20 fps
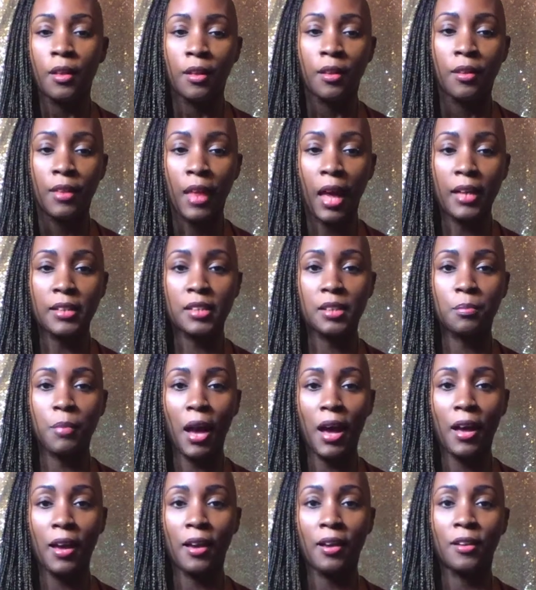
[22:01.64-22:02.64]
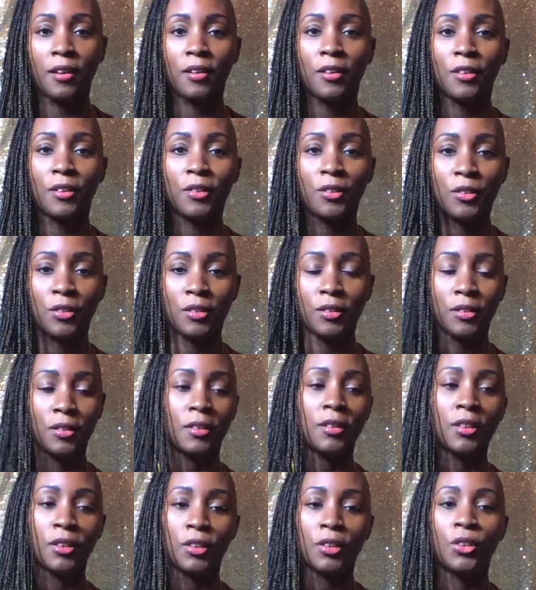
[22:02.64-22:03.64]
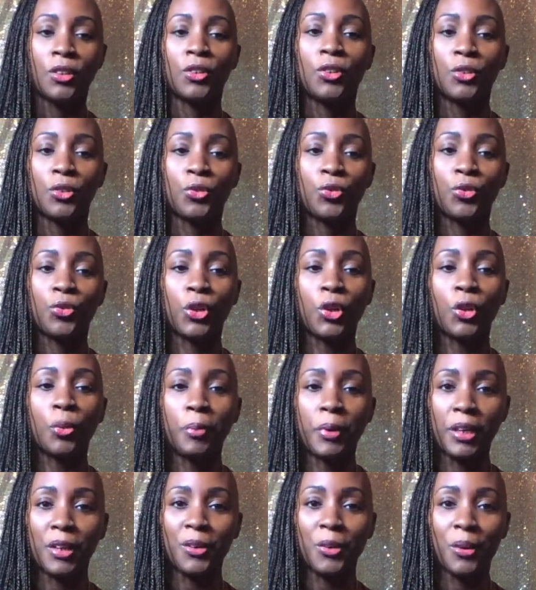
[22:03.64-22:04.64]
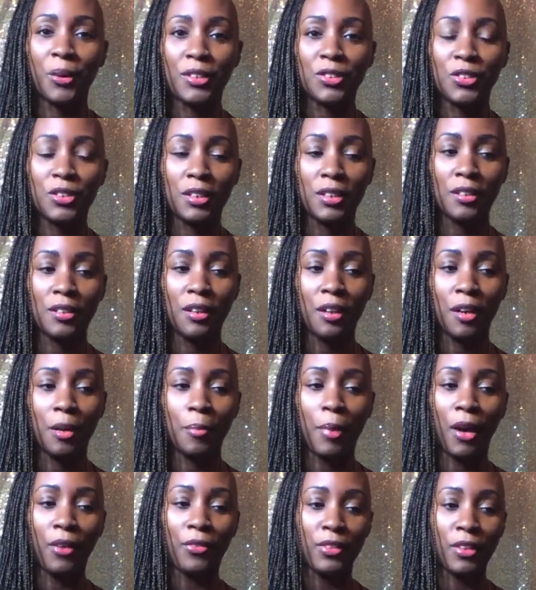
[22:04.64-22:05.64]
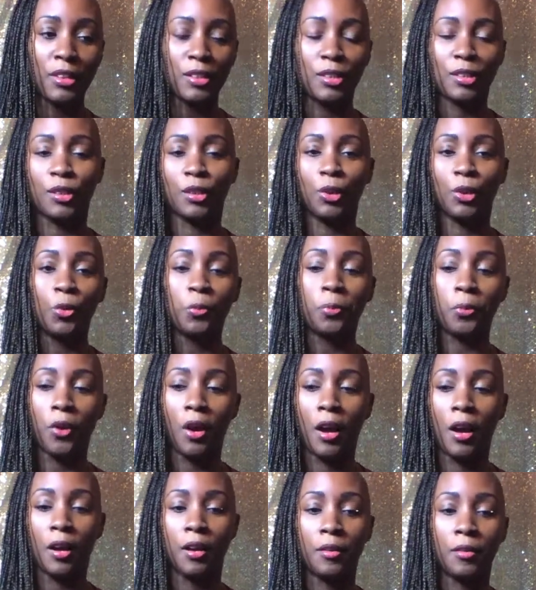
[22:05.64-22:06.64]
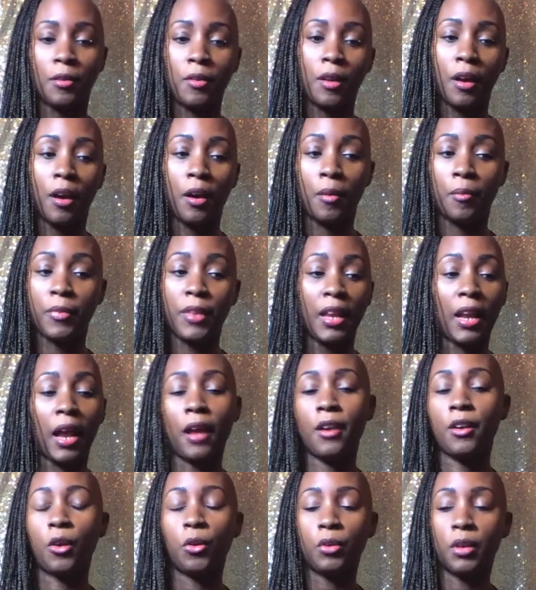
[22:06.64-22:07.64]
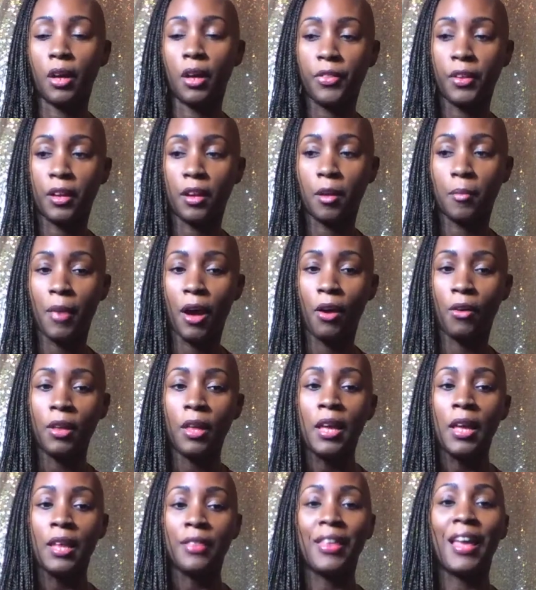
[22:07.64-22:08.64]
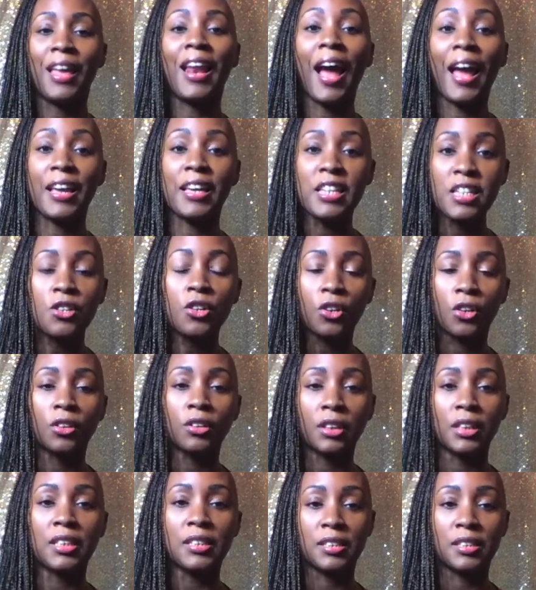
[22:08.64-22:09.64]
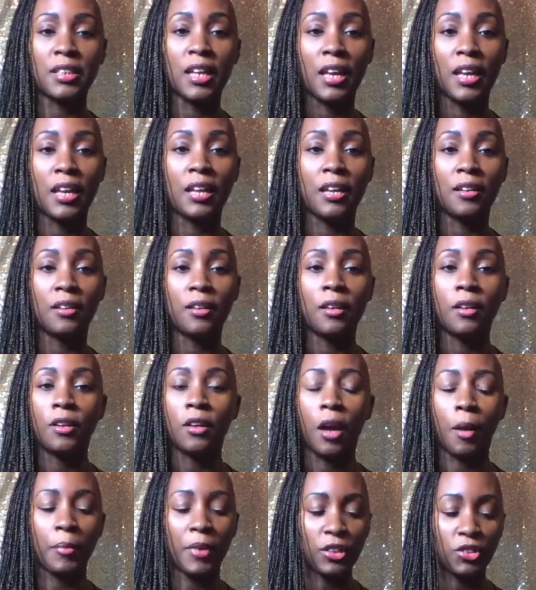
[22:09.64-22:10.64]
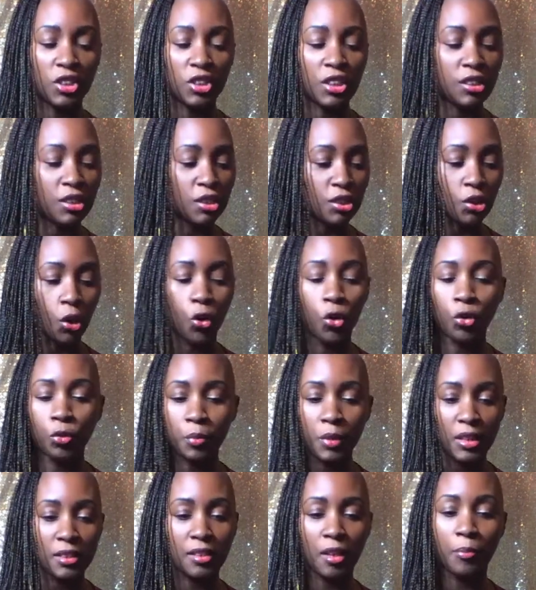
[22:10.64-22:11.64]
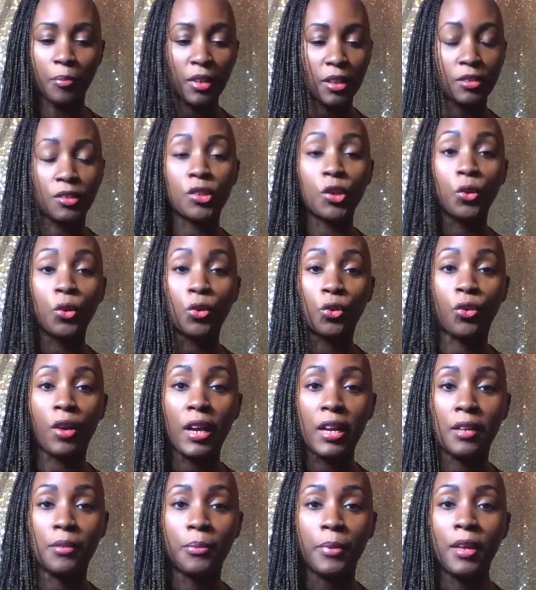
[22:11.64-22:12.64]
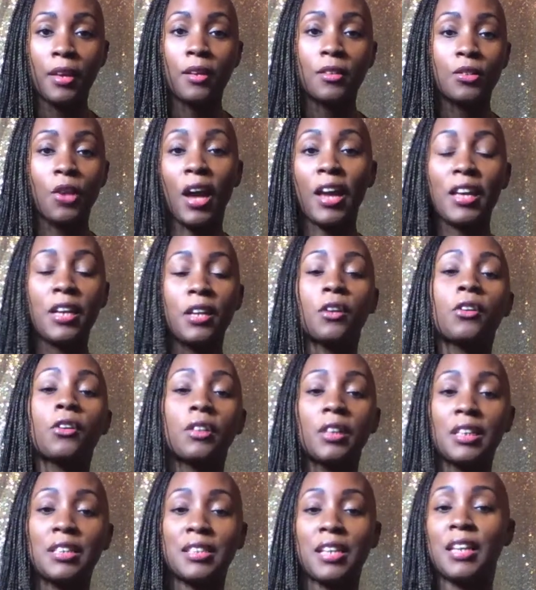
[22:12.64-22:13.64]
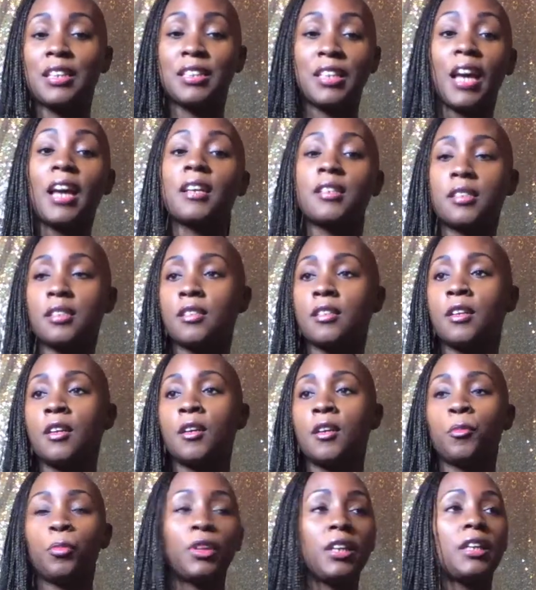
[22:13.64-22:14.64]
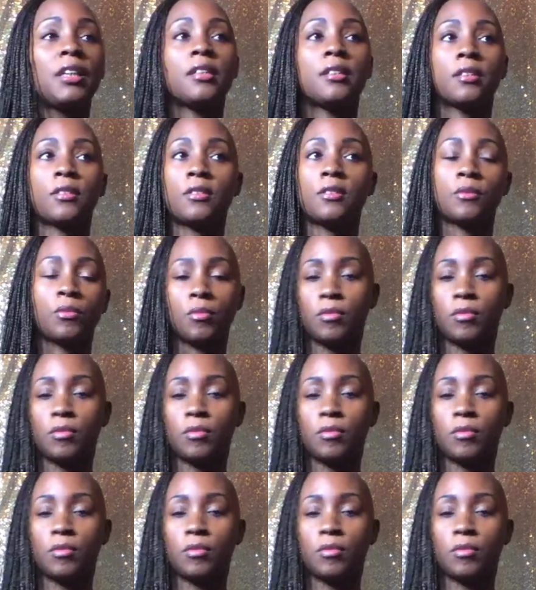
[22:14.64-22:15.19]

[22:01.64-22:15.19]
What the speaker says: that's my real big question about this Lupron that I know nothing about, that I eagerly said, she sold me something so great. So I eagerly said, yes, please